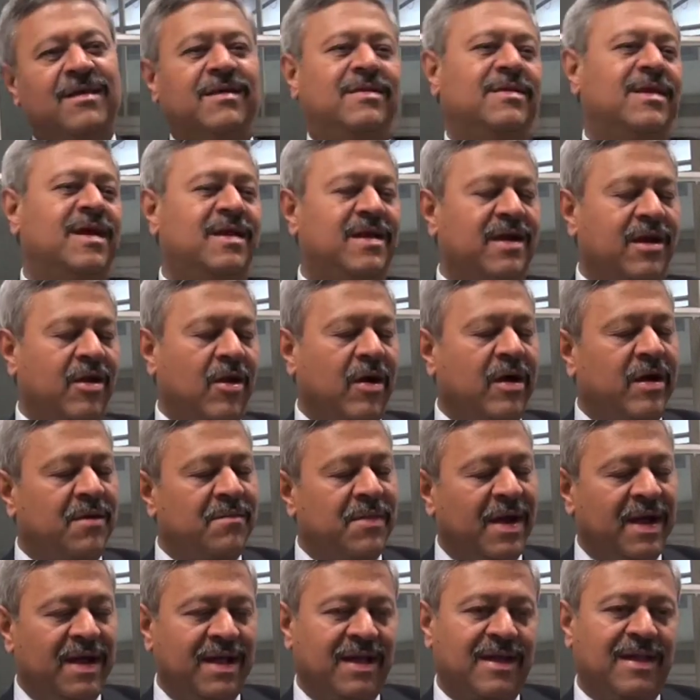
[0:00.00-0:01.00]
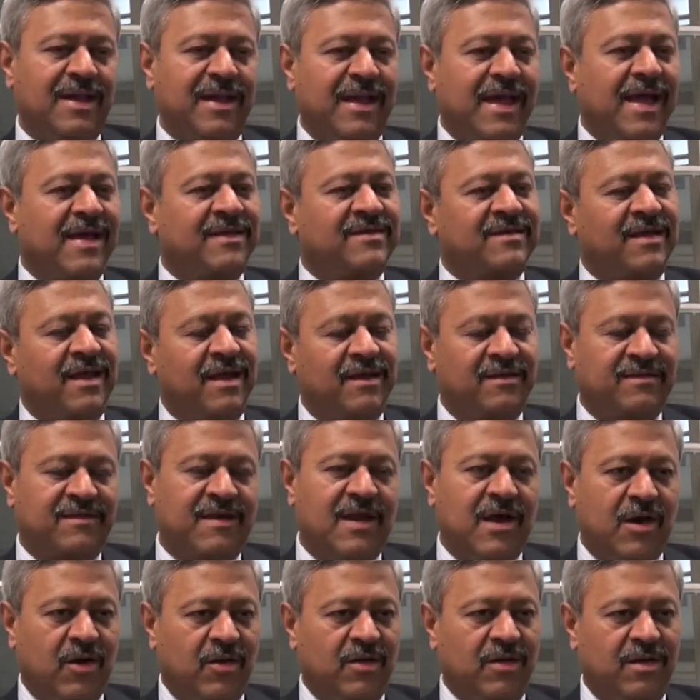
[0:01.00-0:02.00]
then it automatically cascades
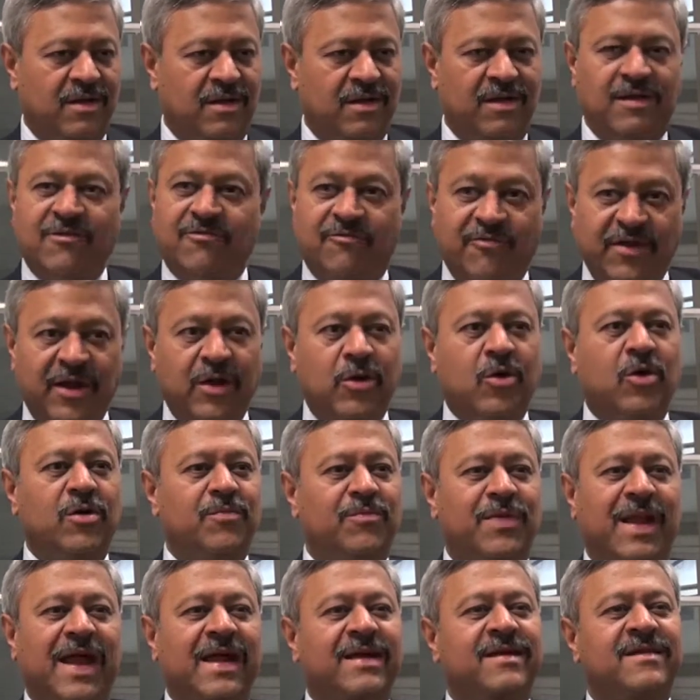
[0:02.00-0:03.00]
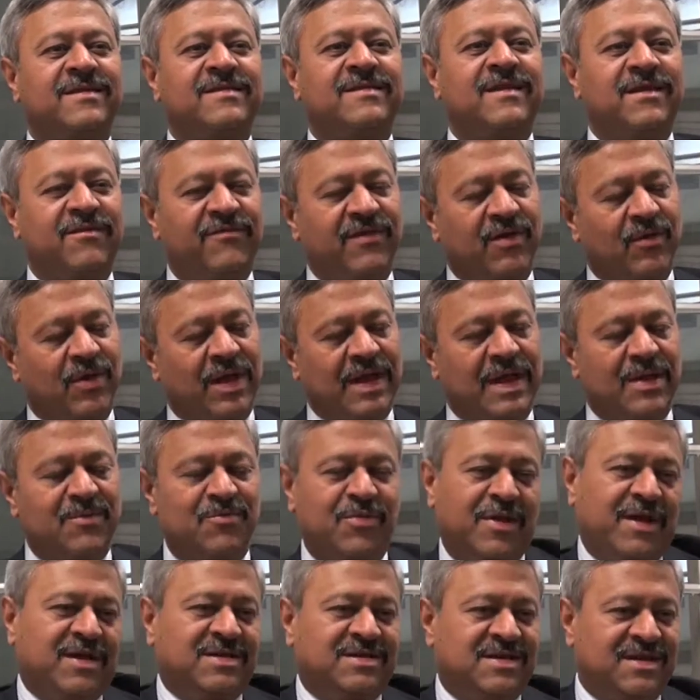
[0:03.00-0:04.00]
down. If we don't practice it, we only
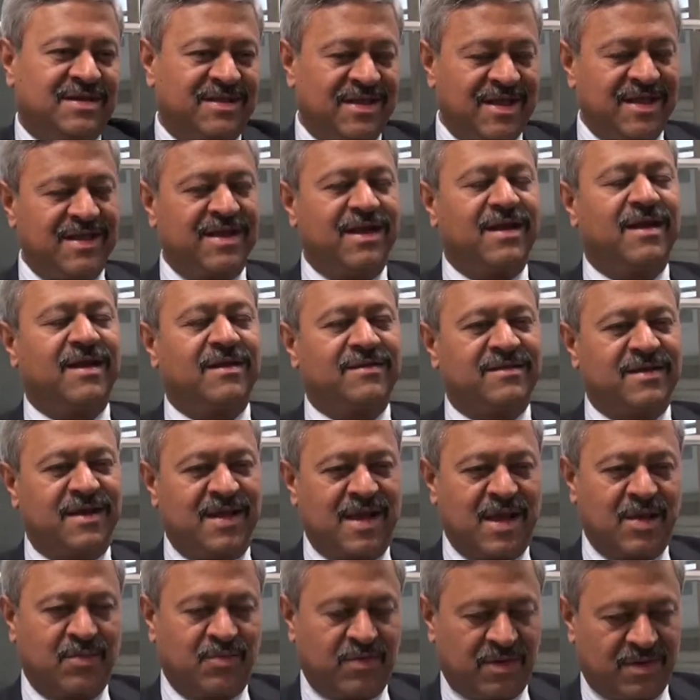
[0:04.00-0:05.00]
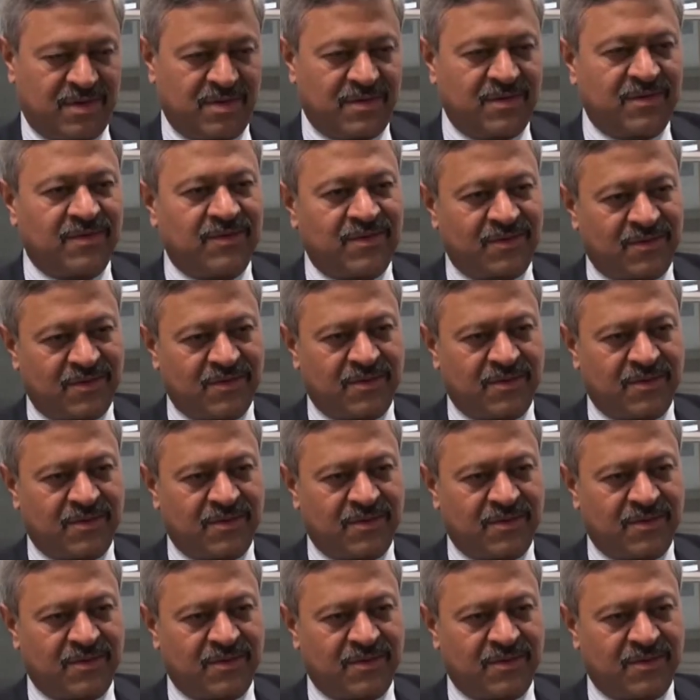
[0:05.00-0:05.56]
preach it, then it doesn't happen. So.